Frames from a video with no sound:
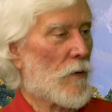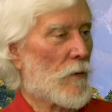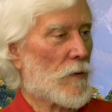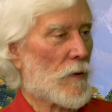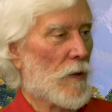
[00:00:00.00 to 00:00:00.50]

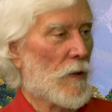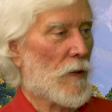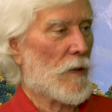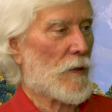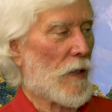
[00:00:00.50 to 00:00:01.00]
use
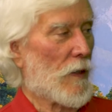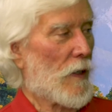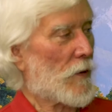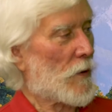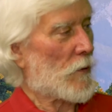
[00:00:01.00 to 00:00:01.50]

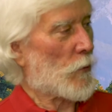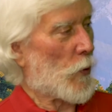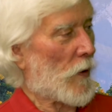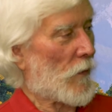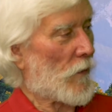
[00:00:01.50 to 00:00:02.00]
psychological
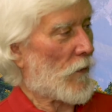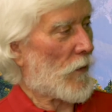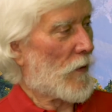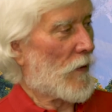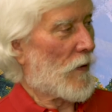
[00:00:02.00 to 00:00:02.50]
tricks
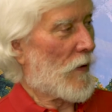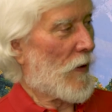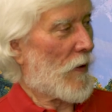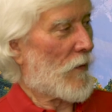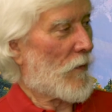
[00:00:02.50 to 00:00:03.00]

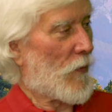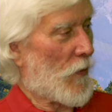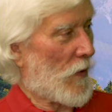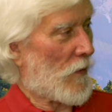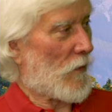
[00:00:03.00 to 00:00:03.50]
and
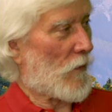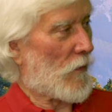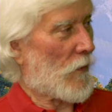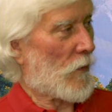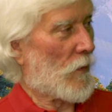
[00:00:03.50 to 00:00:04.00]

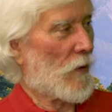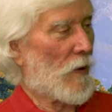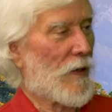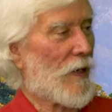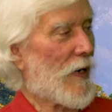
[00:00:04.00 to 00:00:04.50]
things to
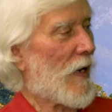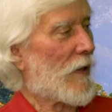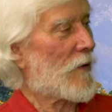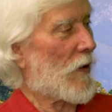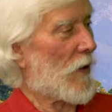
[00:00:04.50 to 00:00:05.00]

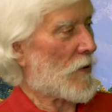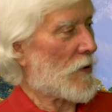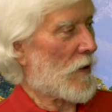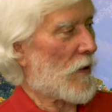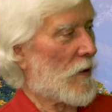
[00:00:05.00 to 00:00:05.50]
connect
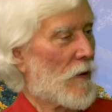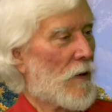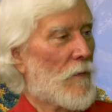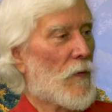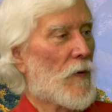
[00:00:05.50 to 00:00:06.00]
us at a
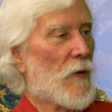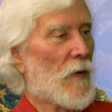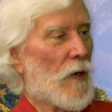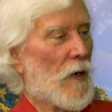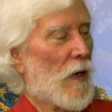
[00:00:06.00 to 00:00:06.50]

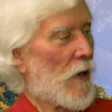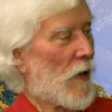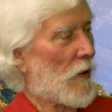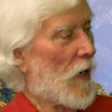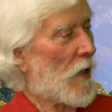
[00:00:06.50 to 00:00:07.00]
at an
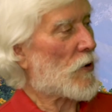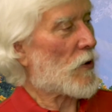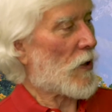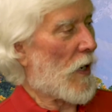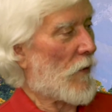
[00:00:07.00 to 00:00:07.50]

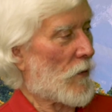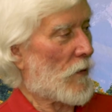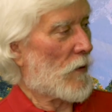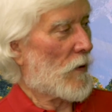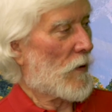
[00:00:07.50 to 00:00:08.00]
unconscious
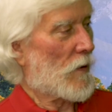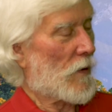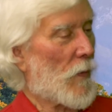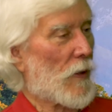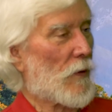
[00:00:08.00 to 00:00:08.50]
level mm-hmm.
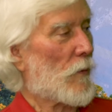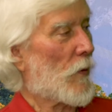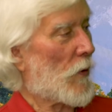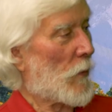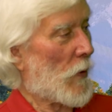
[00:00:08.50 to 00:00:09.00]
to make us
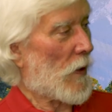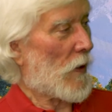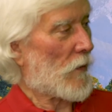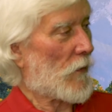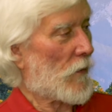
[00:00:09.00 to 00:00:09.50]
want their
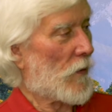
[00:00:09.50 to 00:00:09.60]
products.